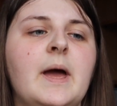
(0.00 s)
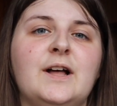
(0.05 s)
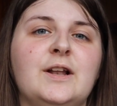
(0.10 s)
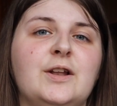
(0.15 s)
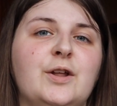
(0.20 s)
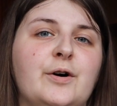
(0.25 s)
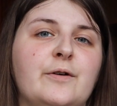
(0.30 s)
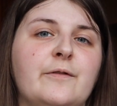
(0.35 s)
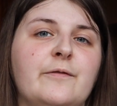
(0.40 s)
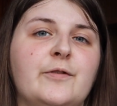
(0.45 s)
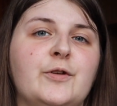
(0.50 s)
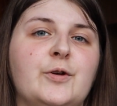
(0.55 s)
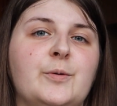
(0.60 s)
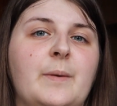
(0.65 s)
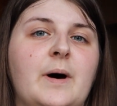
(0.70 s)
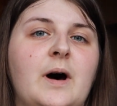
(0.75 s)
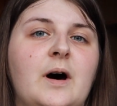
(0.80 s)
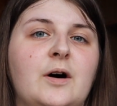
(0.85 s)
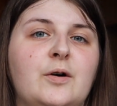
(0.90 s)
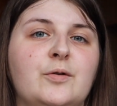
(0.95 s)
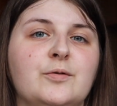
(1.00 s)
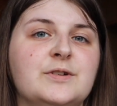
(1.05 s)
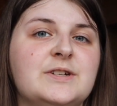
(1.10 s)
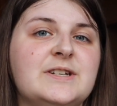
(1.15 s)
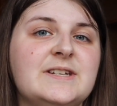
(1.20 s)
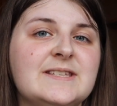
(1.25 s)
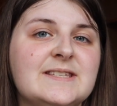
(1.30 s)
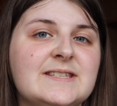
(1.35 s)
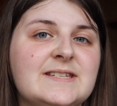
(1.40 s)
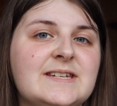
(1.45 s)
A lot of them are
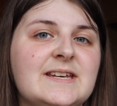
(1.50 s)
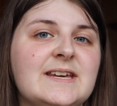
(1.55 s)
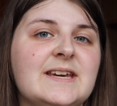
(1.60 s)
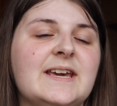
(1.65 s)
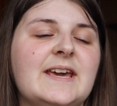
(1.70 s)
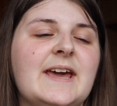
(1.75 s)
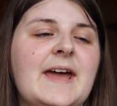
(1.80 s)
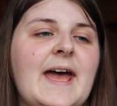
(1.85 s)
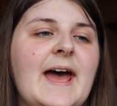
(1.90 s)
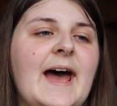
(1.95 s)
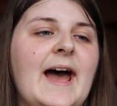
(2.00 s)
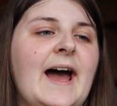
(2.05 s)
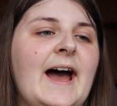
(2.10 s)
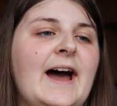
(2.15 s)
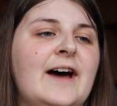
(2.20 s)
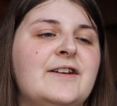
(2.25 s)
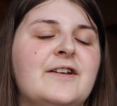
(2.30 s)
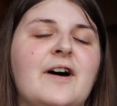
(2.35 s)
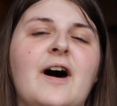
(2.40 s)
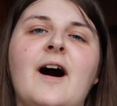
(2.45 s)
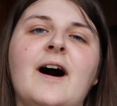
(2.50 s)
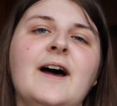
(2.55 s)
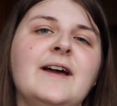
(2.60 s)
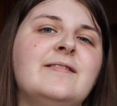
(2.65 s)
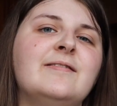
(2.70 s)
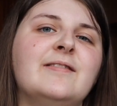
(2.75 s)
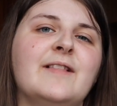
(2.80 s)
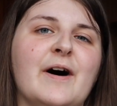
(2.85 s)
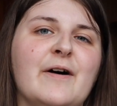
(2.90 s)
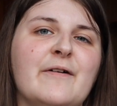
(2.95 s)
autistic, and I
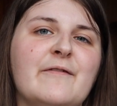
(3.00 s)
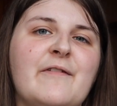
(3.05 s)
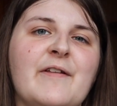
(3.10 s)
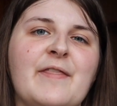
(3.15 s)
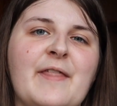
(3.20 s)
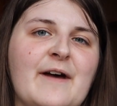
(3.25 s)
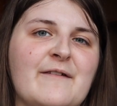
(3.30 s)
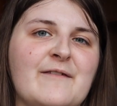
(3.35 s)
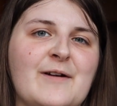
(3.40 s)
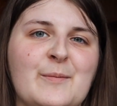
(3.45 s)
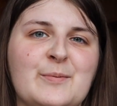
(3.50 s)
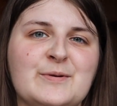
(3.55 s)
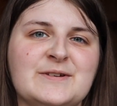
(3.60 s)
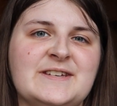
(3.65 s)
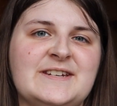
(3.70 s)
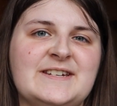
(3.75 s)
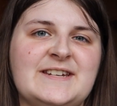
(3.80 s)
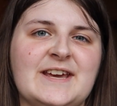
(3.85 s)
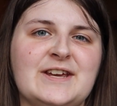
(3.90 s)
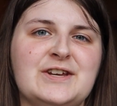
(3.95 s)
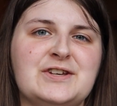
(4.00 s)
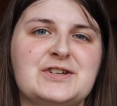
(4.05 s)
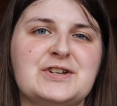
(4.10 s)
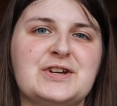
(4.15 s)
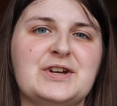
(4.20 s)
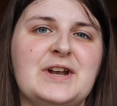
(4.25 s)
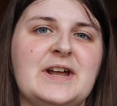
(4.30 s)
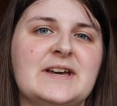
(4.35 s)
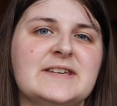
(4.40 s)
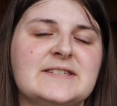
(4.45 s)
love that
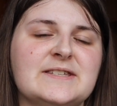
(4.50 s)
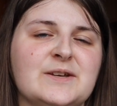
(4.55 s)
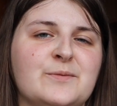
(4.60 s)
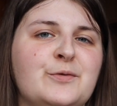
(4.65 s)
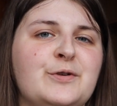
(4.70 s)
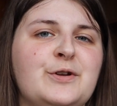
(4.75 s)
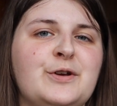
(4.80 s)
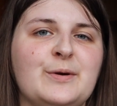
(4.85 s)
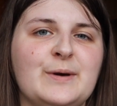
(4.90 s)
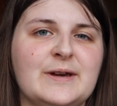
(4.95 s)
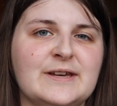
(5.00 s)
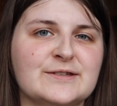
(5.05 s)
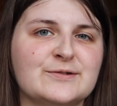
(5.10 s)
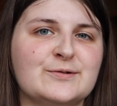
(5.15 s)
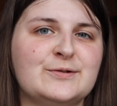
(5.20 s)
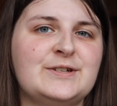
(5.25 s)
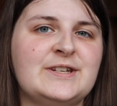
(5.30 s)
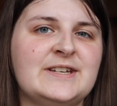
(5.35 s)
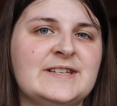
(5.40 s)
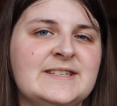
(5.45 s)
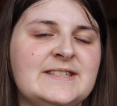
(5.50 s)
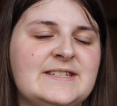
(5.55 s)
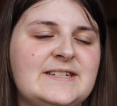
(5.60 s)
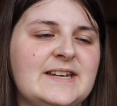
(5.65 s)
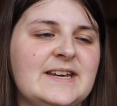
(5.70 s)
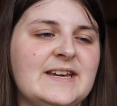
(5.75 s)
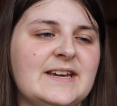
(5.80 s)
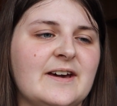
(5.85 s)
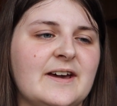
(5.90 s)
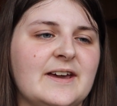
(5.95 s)
representation. As someone who is
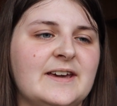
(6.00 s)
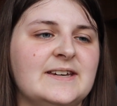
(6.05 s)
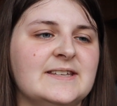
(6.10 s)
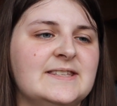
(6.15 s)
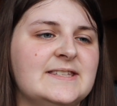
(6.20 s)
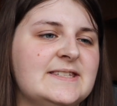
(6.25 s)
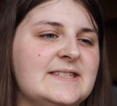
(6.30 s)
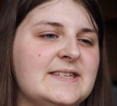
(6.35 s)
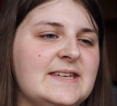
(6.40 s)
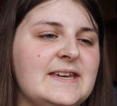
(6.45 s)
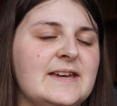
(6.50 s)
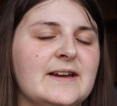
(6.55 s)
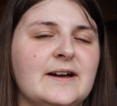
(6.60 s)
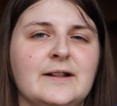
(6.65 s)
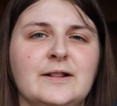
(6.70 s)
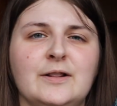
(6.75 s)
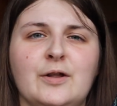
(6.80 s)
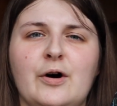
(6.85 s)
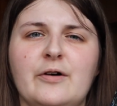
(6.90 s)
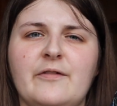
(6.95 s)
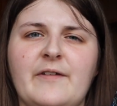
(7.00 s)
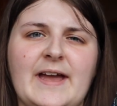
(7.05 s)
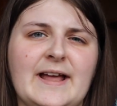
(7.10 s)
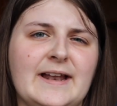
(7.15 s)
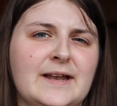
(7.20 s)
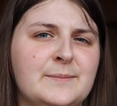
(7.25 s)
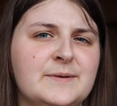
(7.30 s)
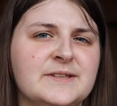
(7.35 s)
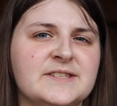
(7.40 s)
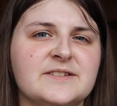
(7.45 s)
autistic, I could see a lot of
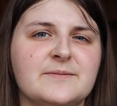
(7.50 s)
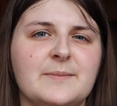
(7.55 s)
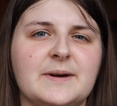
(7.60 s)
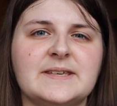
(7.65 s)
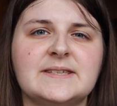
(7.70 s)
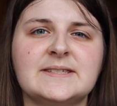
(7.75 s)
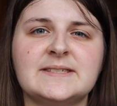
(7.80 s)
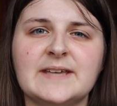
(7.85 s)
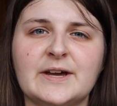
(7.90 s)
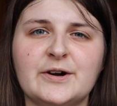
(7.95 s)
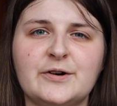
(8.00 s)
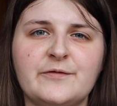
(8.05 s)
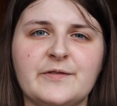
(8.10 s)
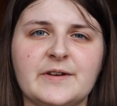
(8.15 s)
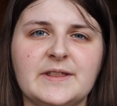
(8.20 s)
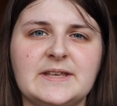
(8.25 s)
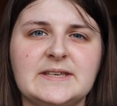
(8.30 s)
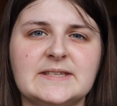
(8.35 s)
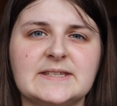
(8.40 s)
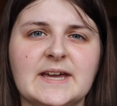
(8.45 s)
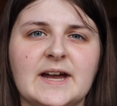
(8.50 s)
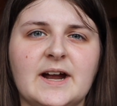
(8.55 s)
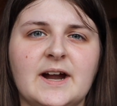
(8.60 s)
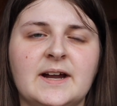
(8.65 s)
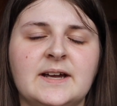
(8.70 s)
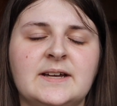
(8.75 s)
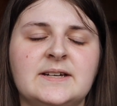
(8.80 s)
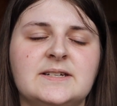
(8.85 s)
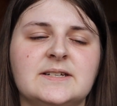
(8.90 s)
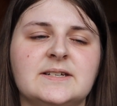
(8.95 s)
elements of myself in these
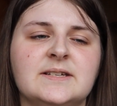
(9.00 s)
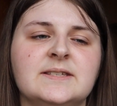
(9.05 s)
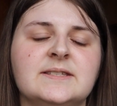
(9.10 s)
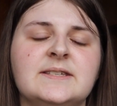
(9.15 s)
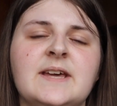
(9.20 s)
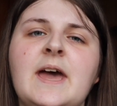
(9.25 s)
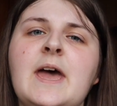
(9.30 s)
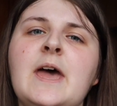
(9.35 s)
characters,